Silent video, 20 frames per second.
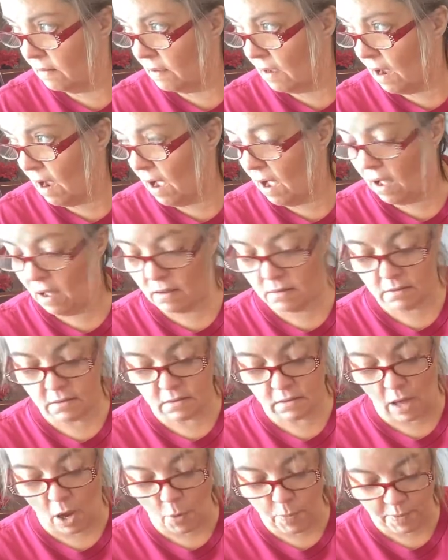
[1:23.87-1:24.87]

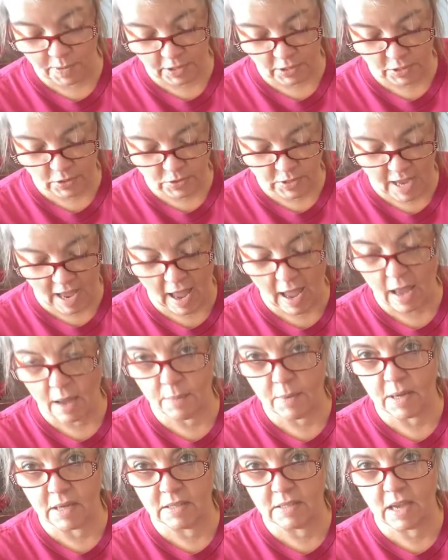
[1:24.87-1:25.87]
Open a new tab
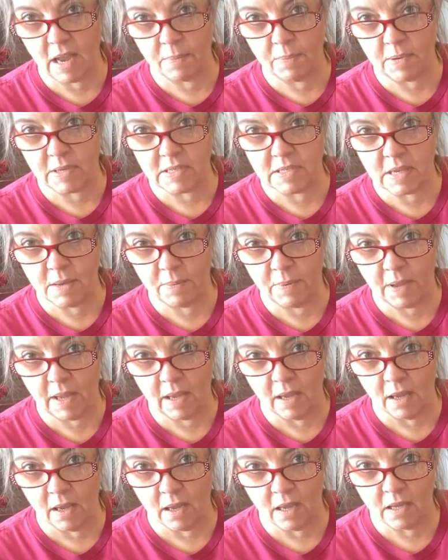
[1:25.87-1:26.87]
and type in
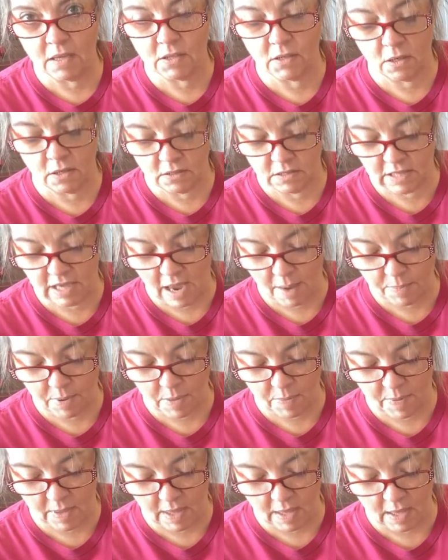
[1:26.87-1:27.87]
dipping,
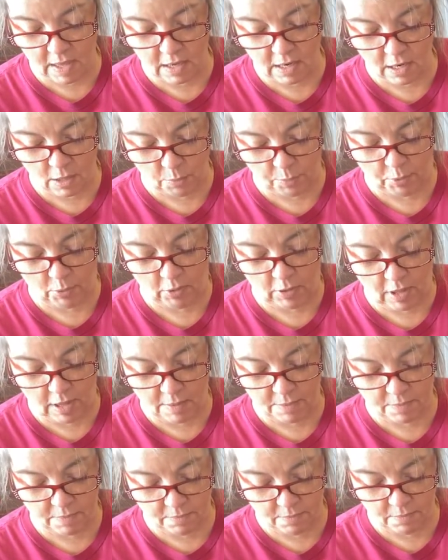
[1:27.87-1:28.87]
DIPP, and it'll pull
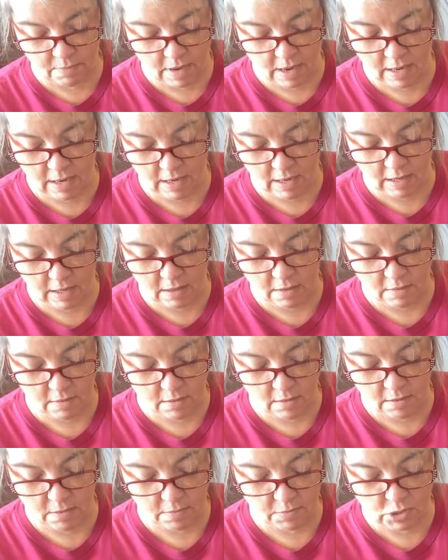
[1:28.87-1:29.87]
up my
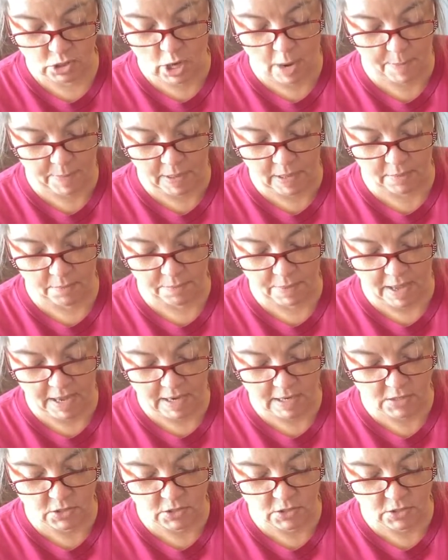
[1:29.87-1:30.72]
shopping page.